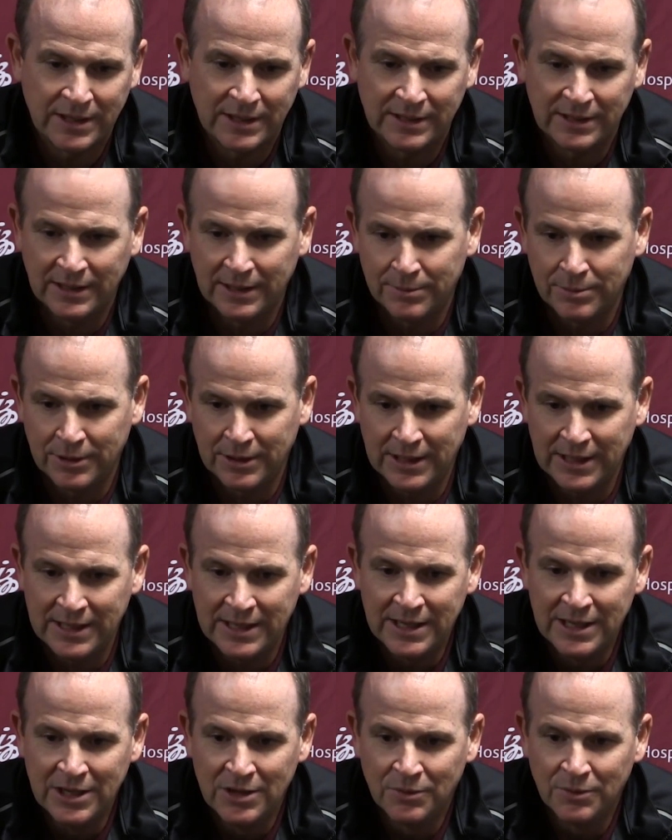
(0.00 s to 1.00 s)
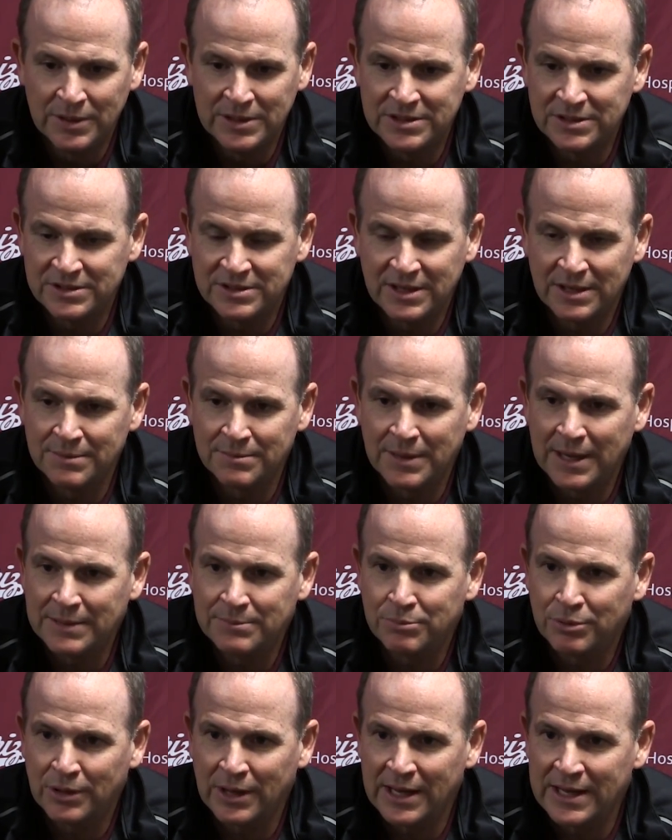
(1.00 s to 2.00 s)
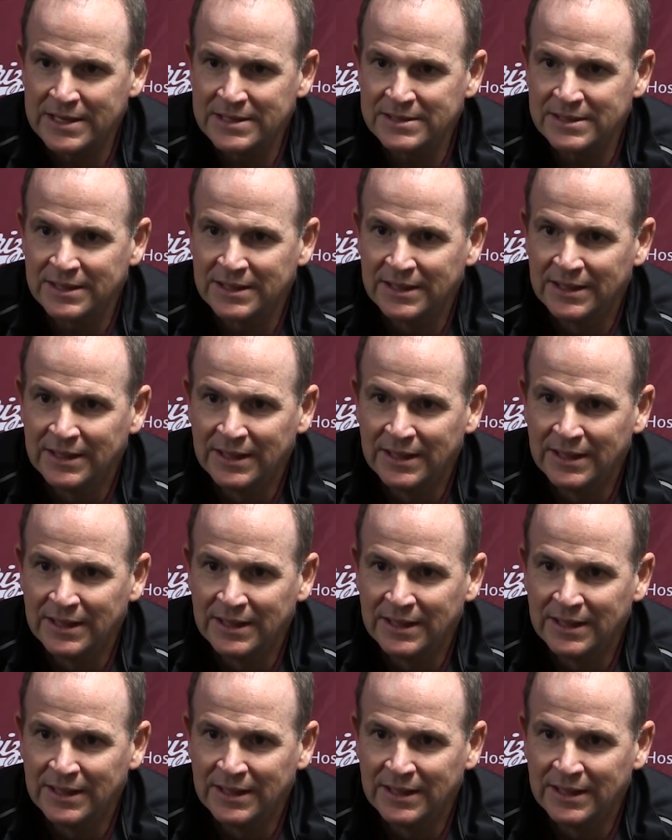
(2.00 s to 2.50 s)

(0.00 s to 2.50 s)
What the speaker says: In Liberty, we just didn't make plays